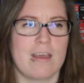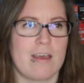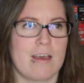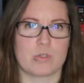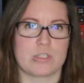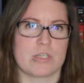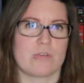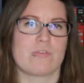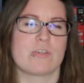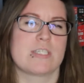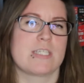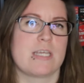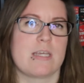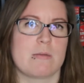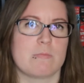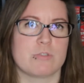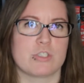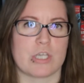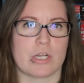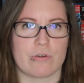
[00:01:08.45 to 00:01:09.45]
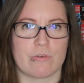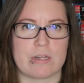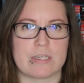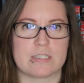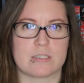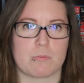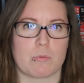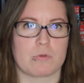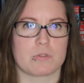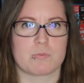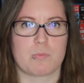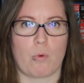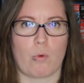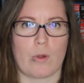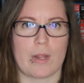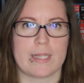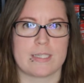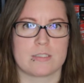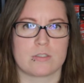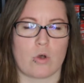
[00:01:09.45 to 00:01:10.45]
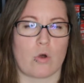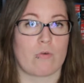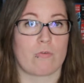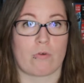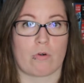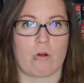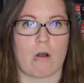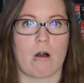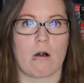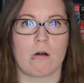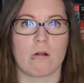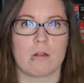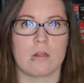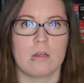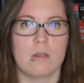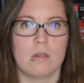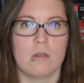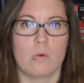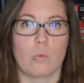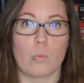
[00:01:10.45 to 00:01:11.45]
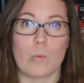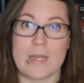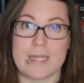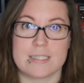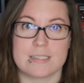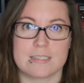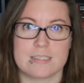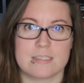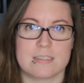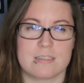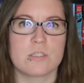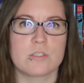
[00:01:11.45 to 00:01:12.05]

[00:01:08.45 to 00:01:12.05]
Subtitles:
whichever team generates the most points overall wins.